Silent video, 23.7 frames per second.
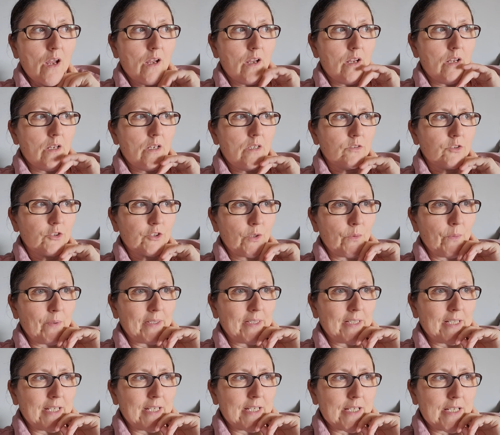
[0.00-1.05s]
Uh, she
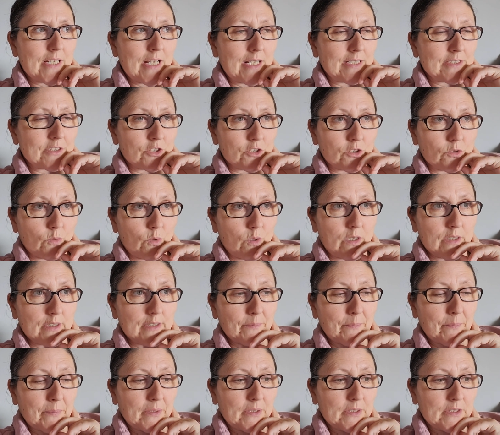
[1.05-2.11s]
went in, I don't know what
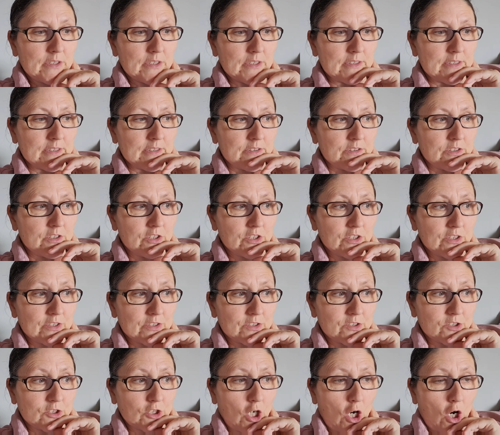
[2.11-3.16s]
happened. They
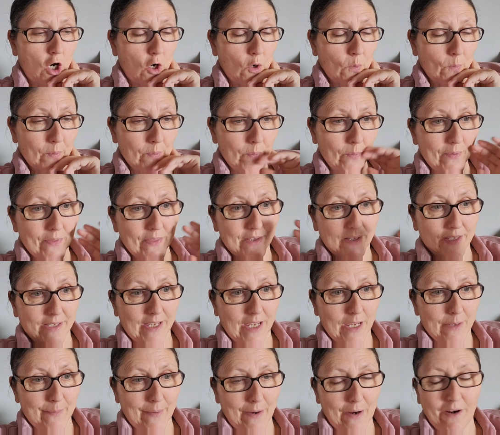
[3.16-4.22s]
just told me when they
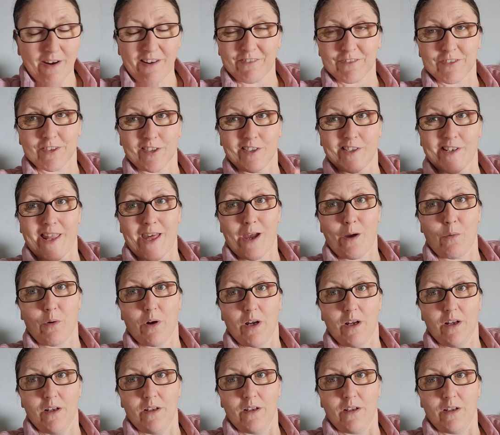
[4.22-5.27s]
came out after an
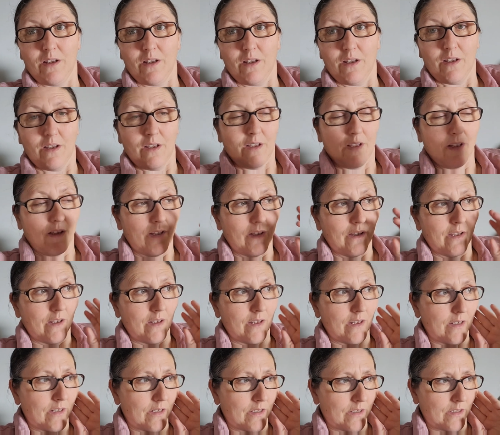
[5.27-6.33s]
hour
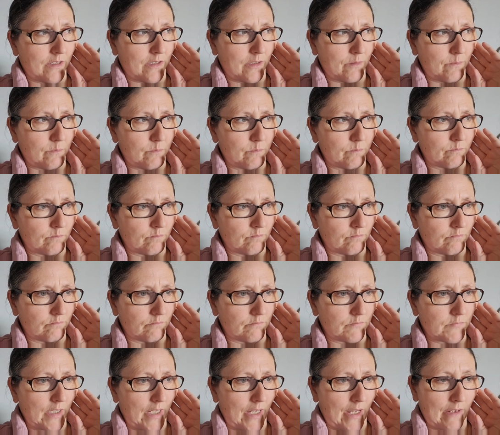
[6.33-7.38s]
um,
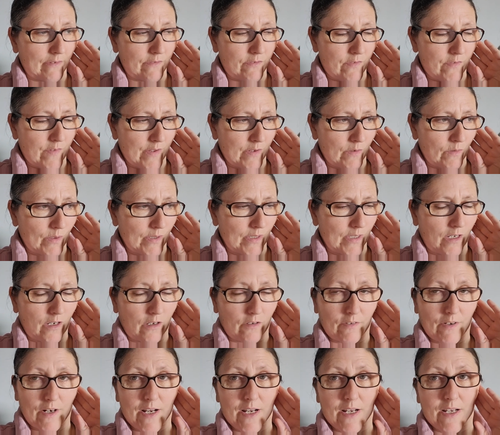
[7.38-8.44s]
that everything went
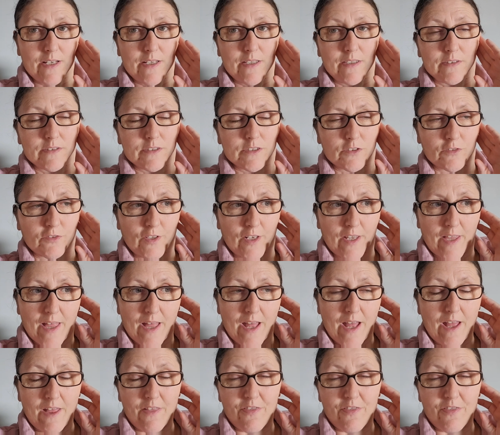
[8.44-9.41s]
alright and stuff like that.